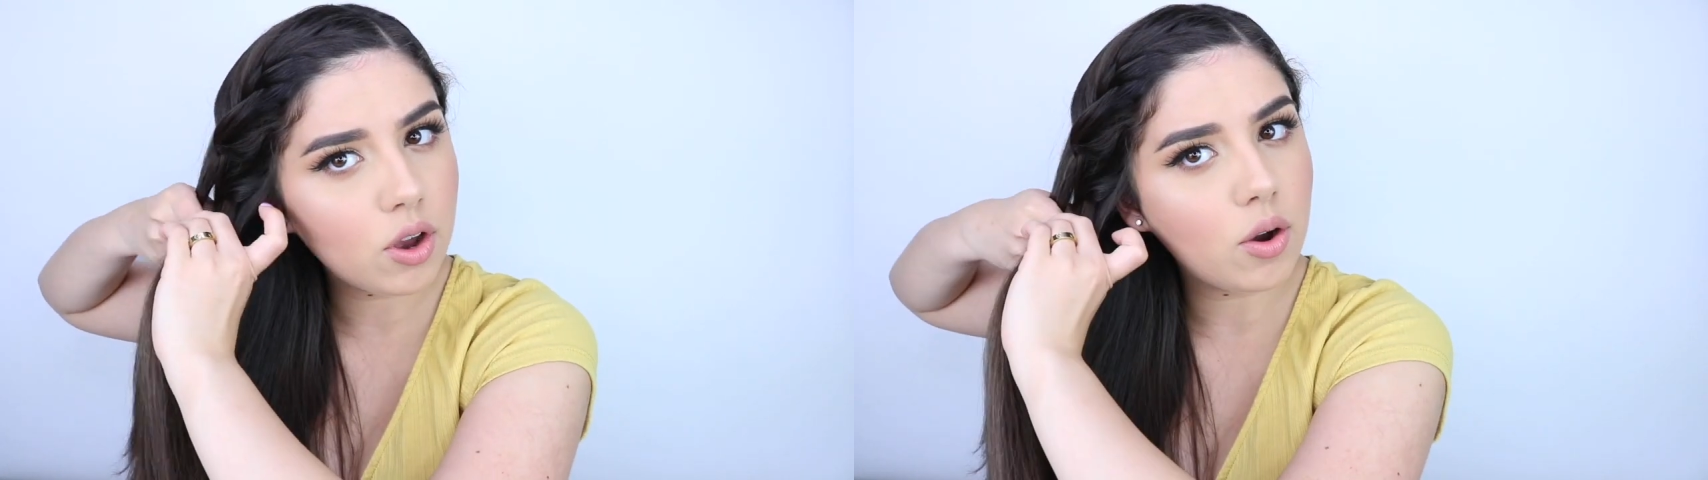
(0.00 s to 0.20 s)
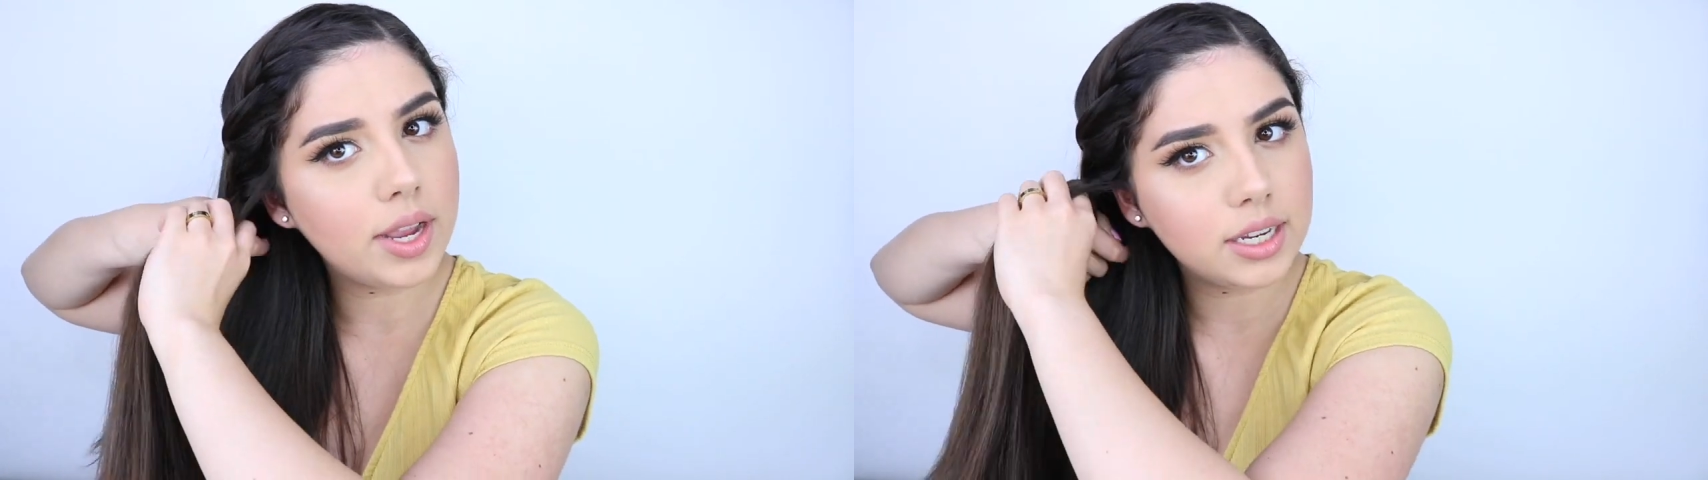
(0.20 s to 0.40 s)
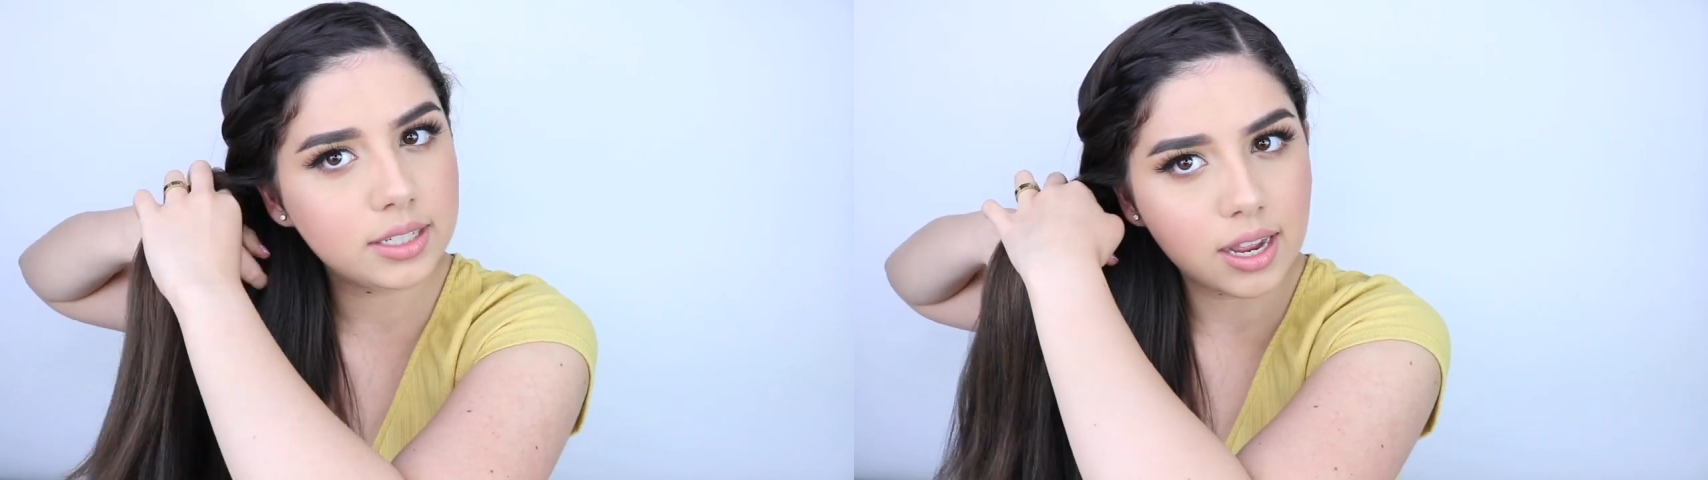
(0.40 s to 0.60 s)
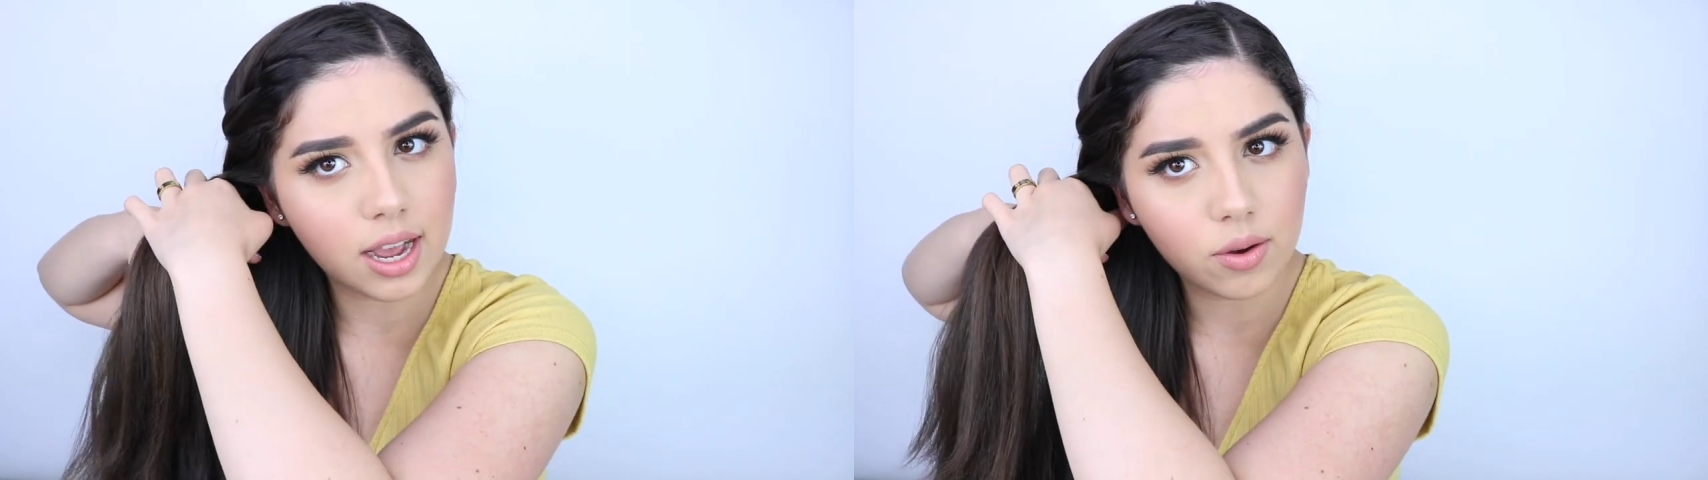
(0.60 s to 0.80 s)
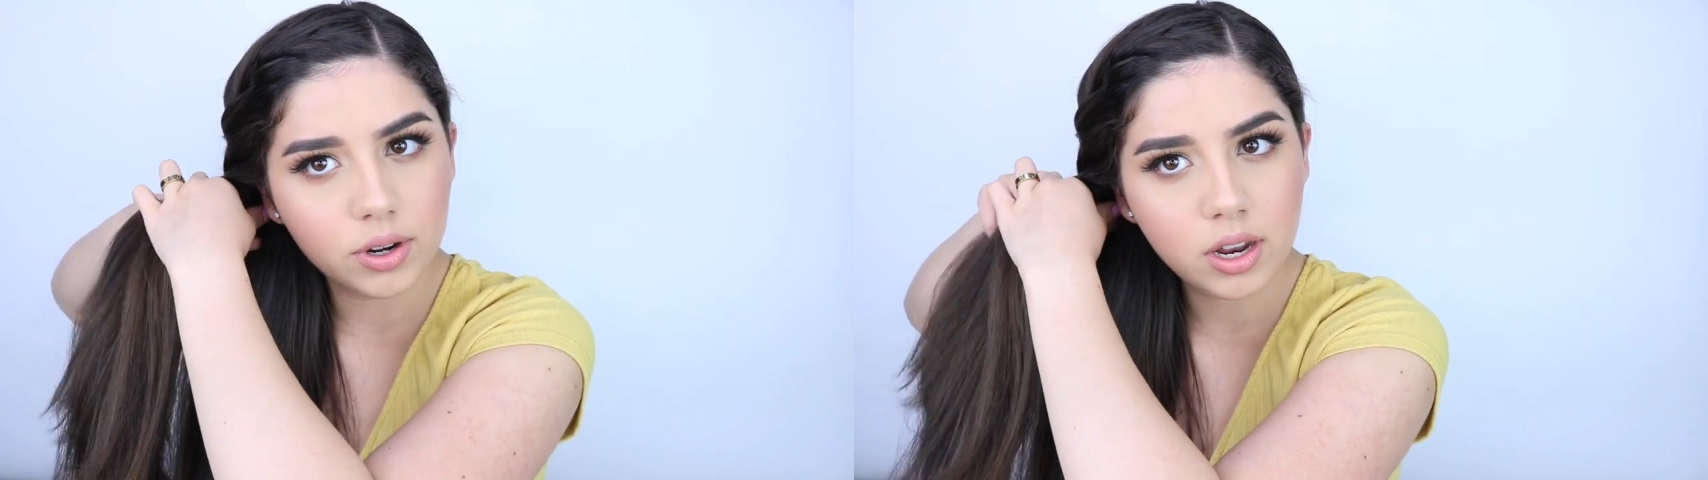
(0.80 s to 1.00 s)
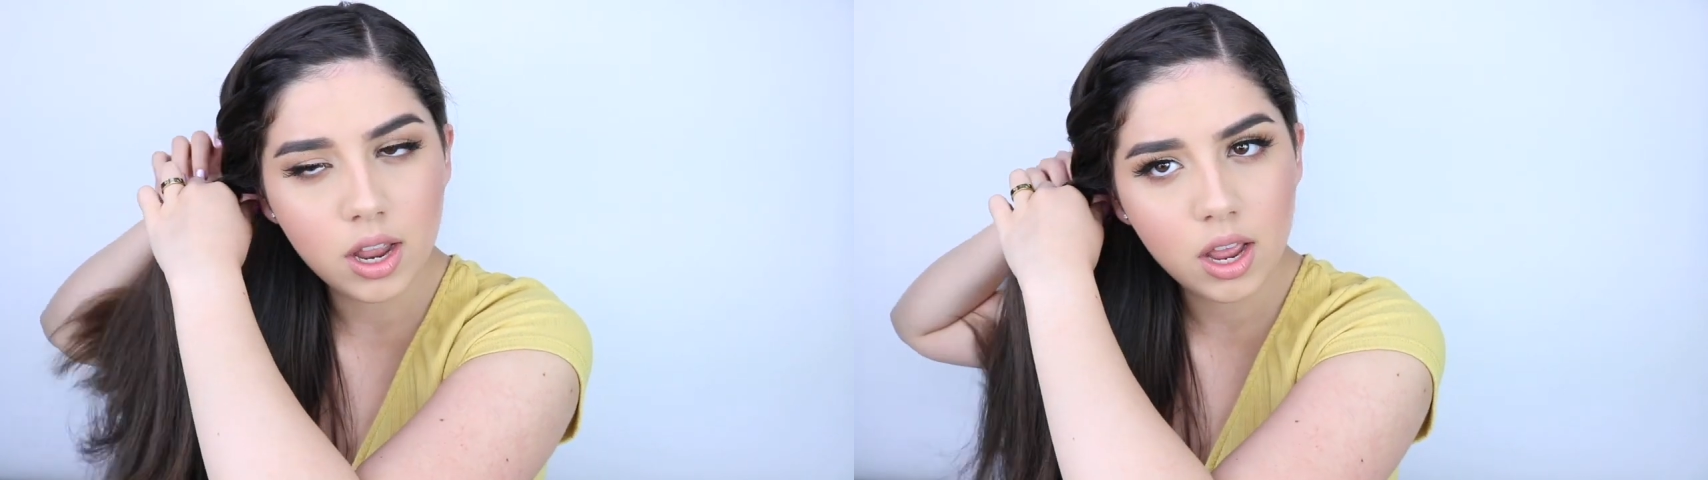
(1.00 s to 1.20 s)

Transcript: going down